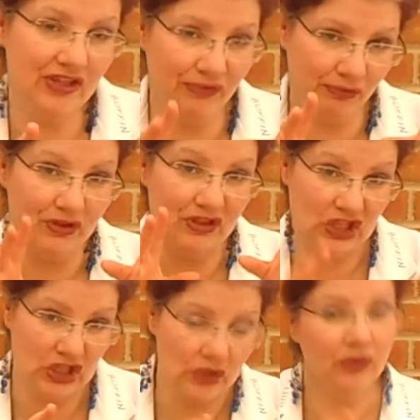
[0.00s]
different
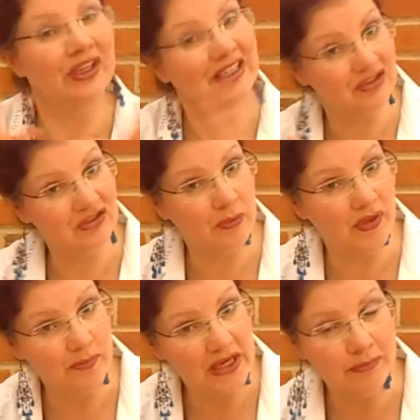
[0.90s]
to you than it does to
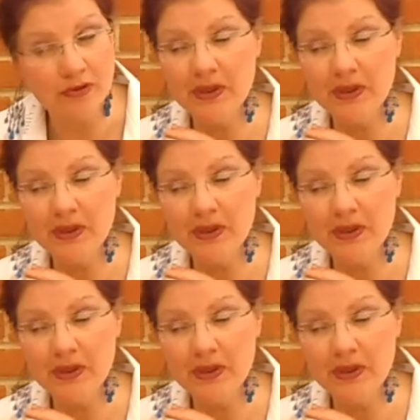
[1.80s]
other people,